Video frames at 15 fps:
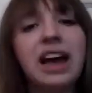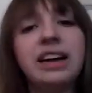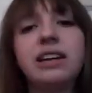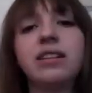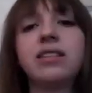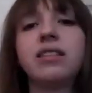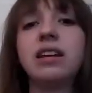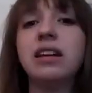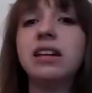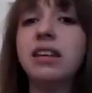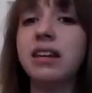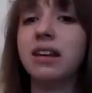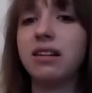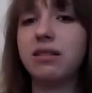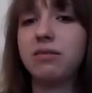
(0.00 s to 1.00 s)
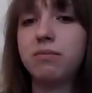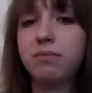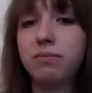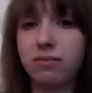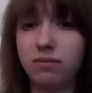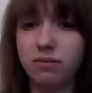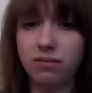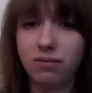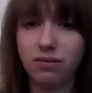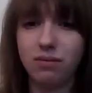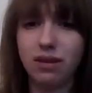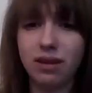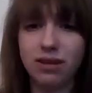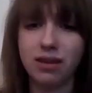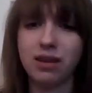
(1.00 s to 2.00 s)
I just need to
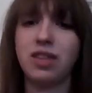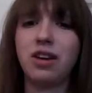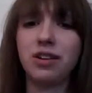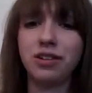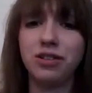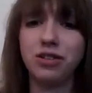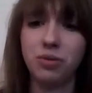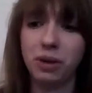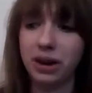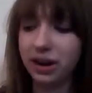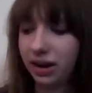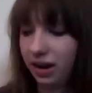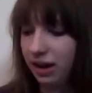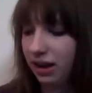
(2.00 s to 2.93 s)
sit there and do it.